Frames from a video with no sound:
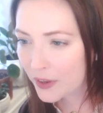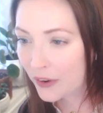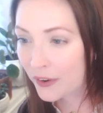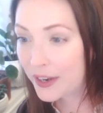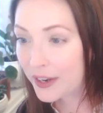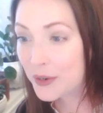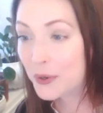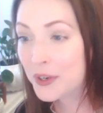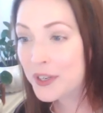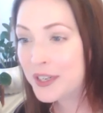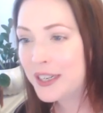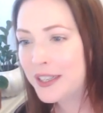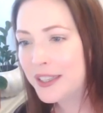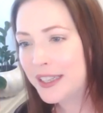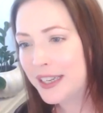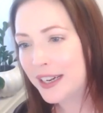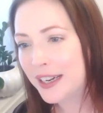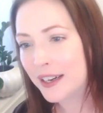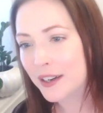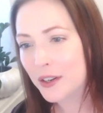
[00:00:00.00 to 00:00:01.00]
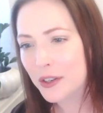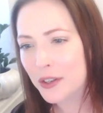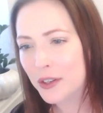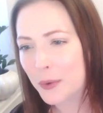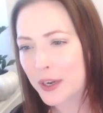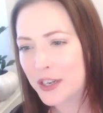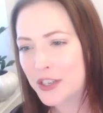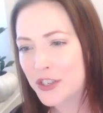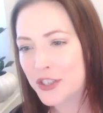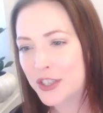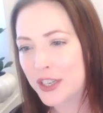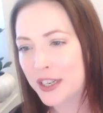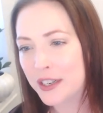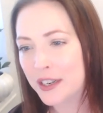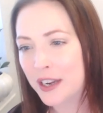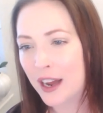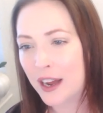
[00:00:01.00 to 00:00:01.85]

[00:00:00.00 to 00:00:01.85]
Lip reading: All right, Cornelia, good question.